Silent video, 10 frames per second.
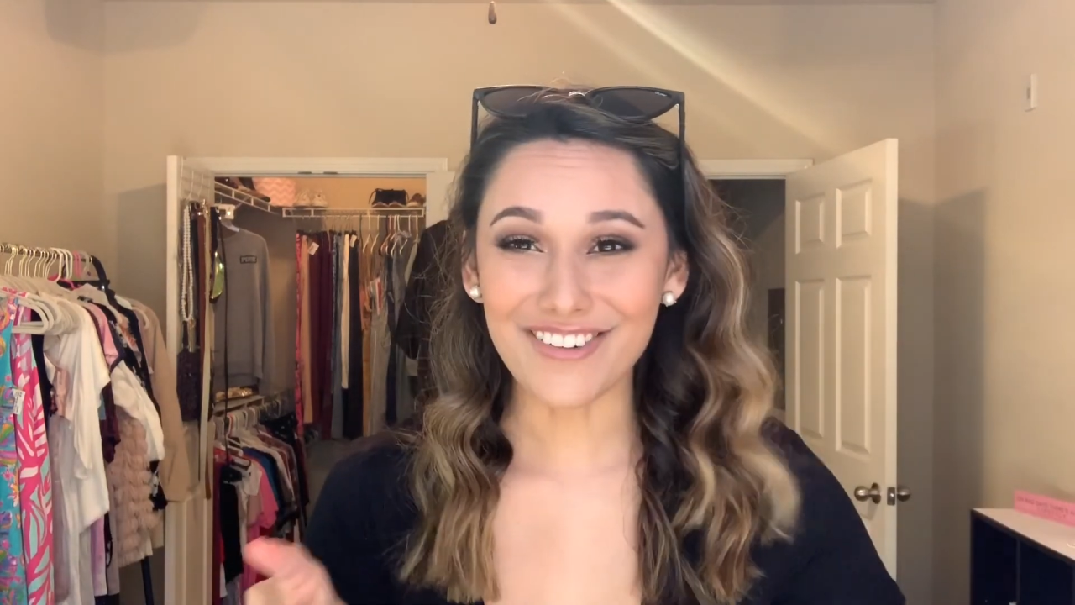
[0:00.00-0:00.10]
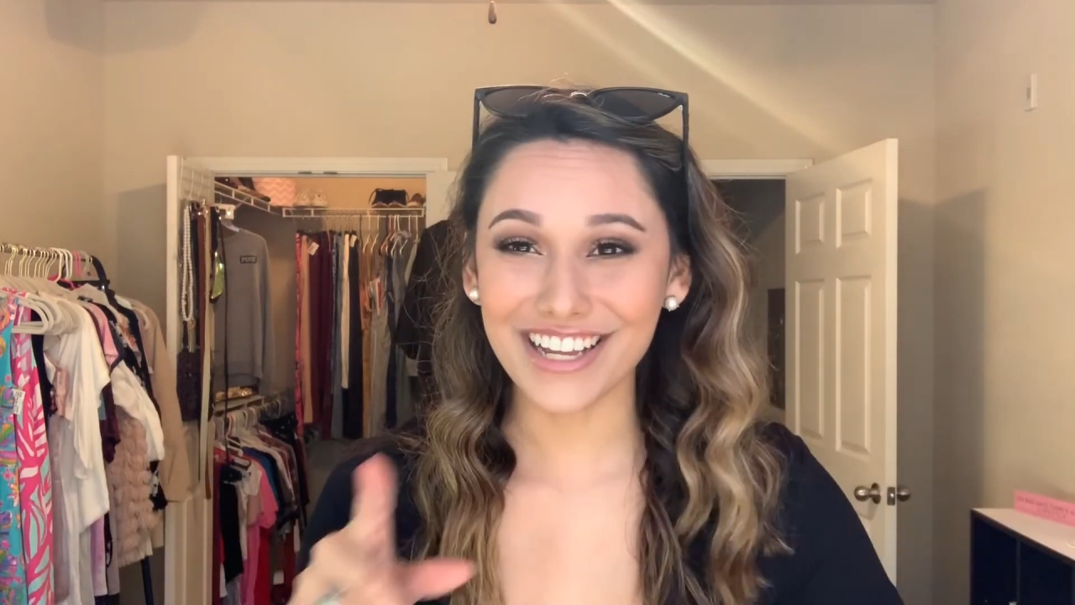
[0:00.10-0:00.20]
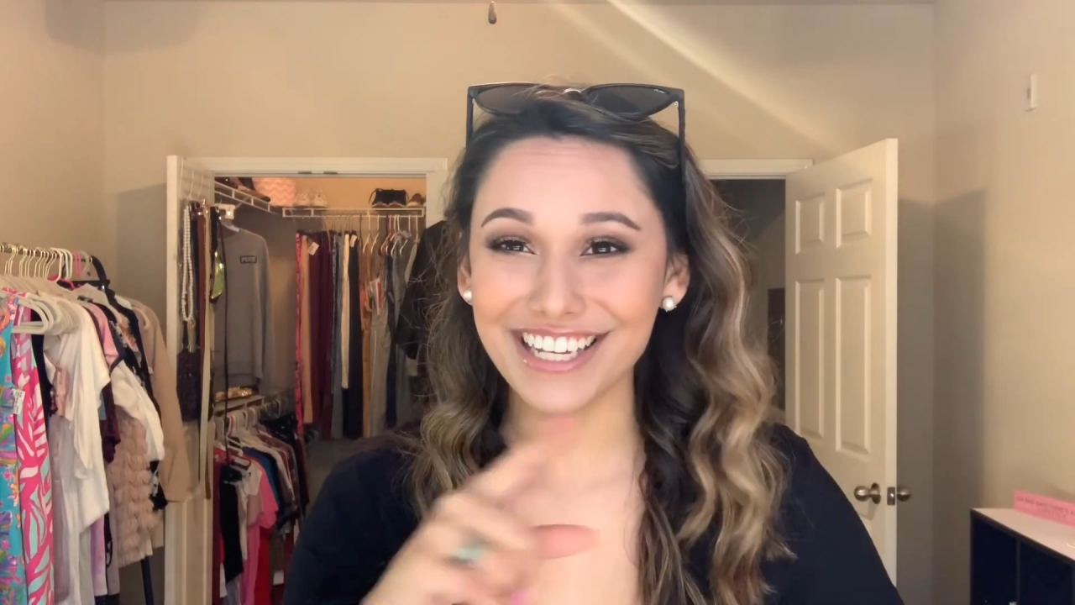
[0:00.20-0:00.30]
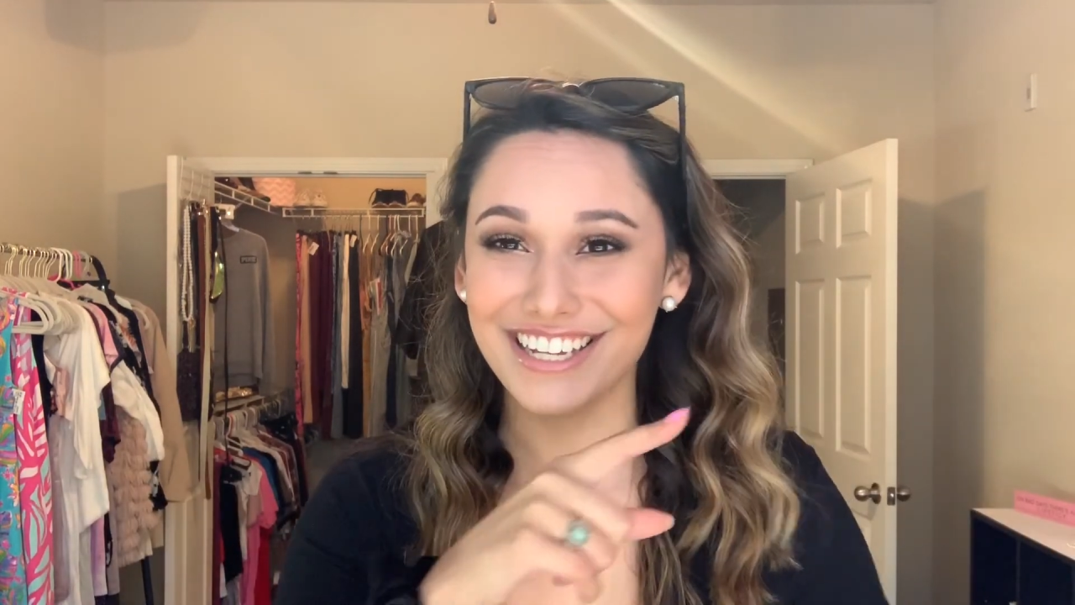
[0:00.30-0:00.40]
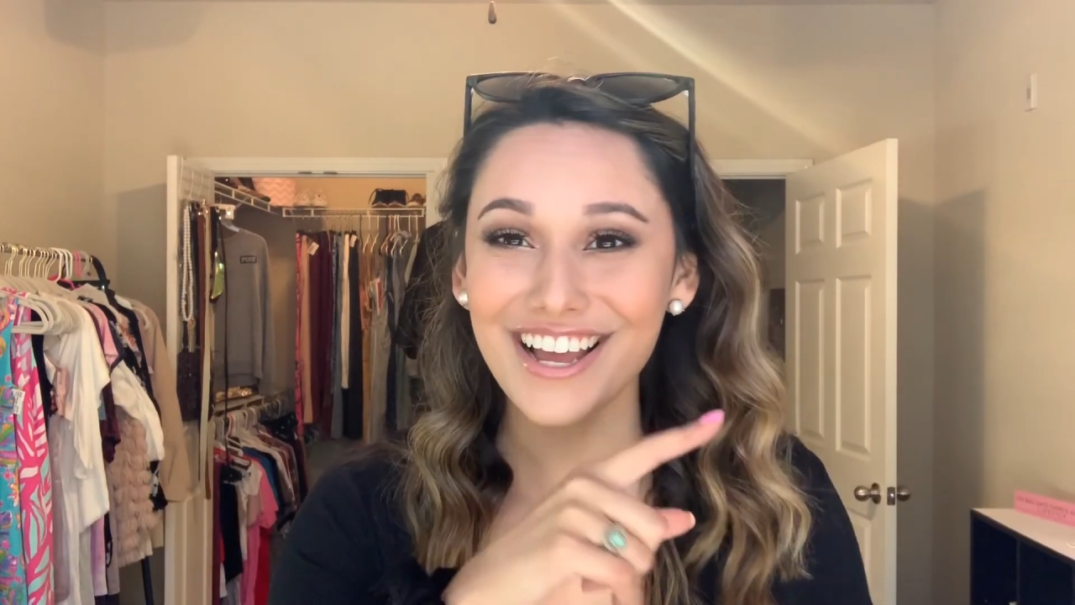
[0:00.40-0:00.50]

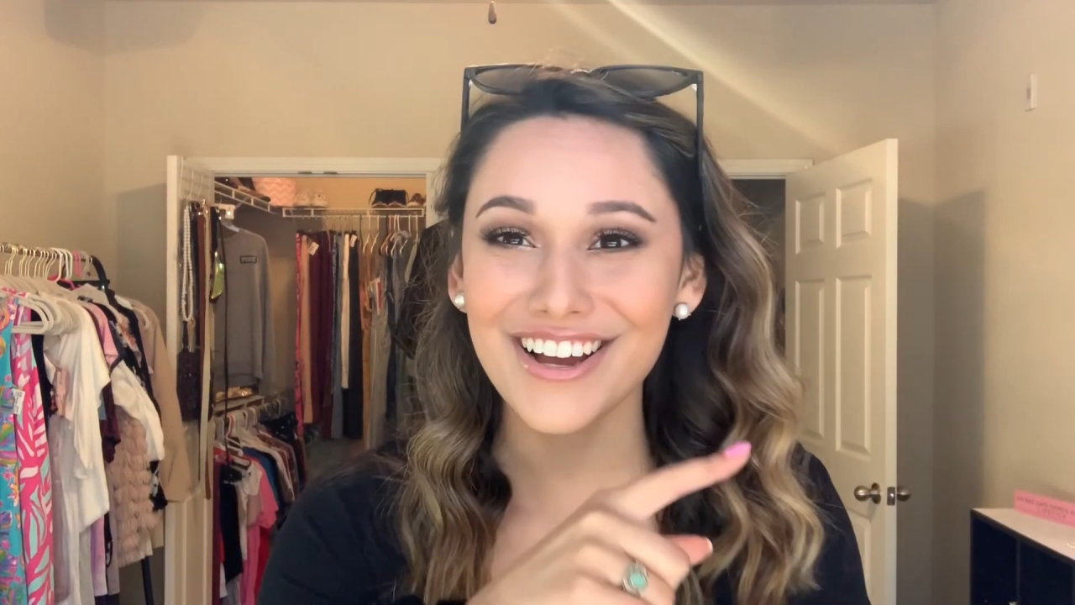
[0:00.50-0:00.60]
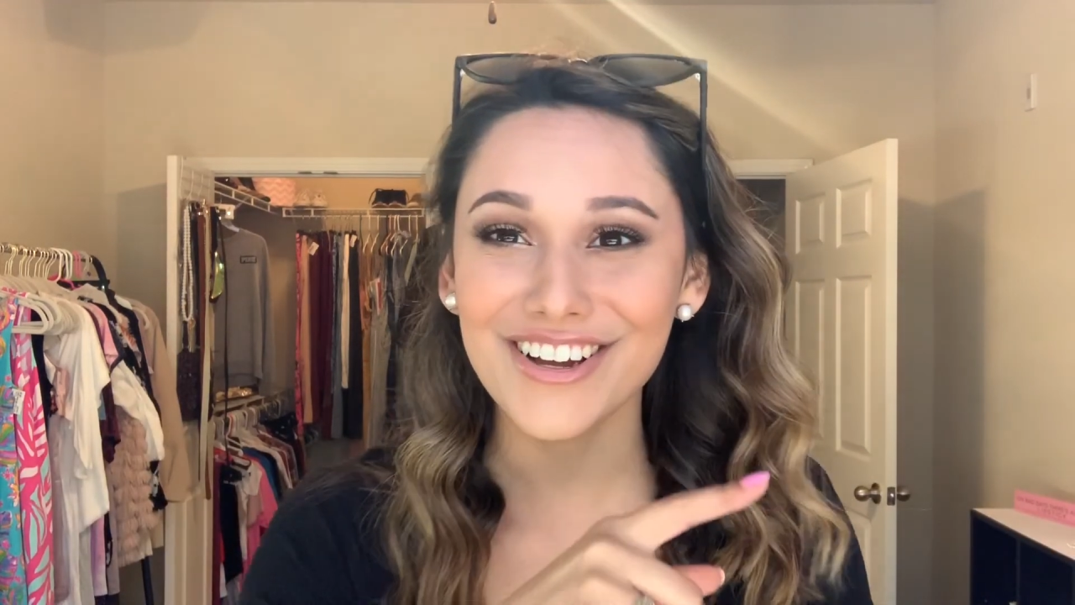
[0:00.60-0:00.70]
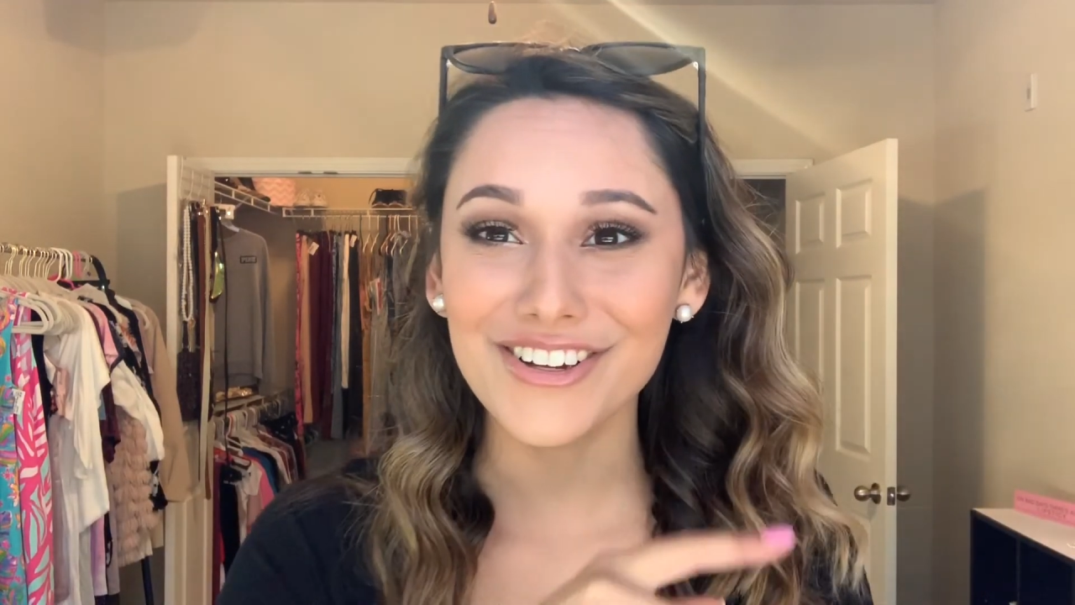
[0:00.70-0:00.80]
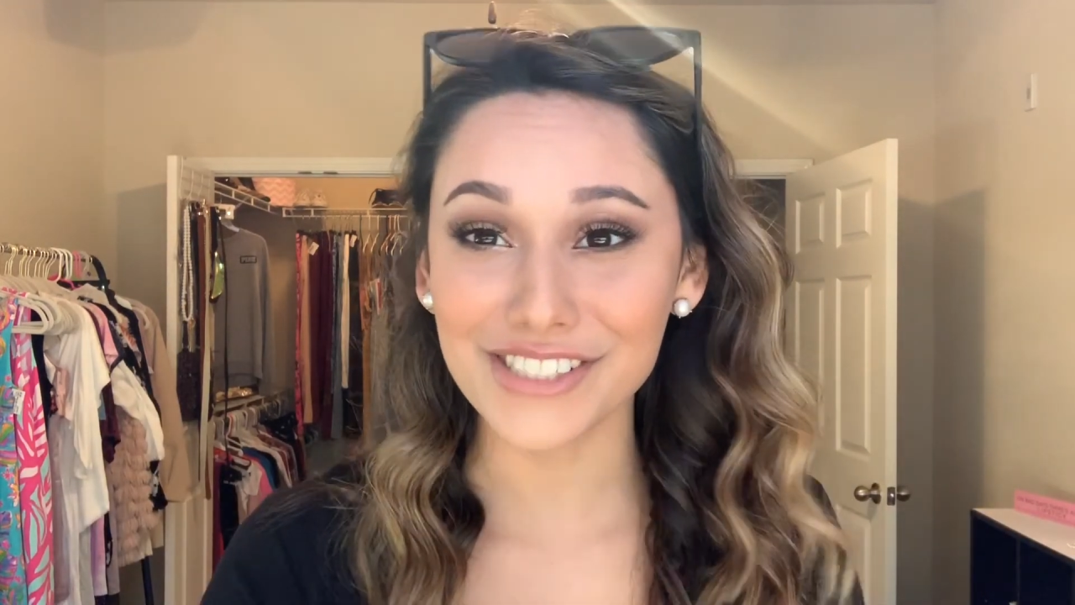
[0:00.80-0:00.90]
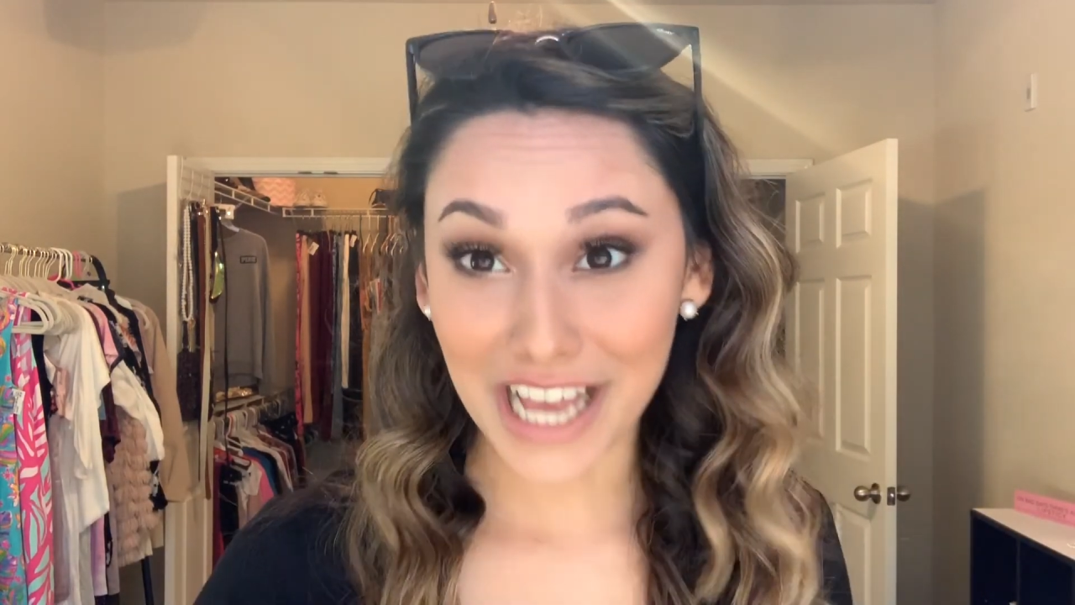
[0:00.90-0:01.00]
it
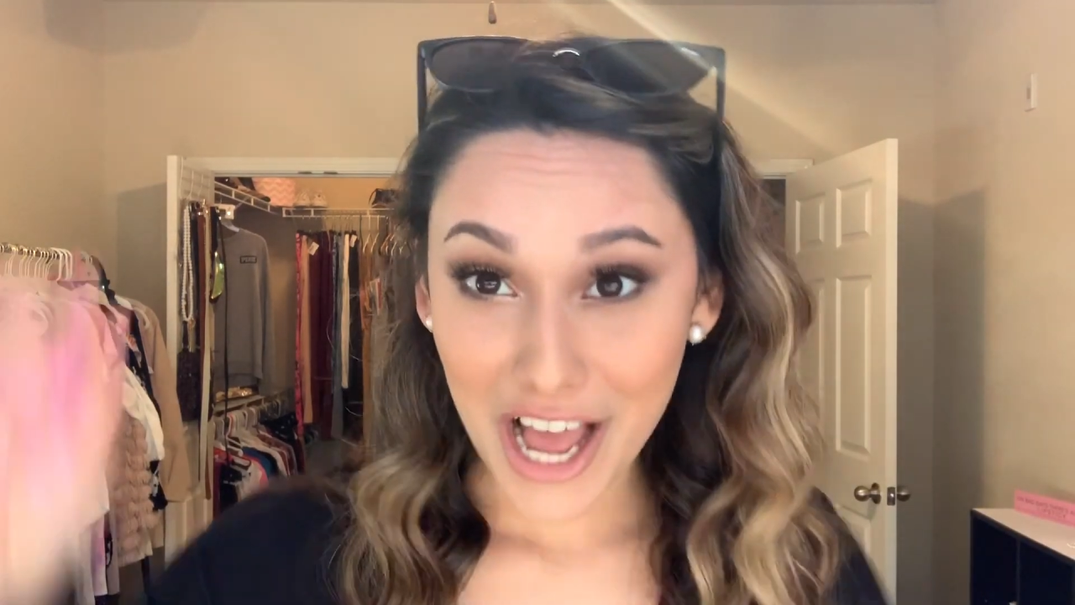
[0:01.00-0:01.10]
goes.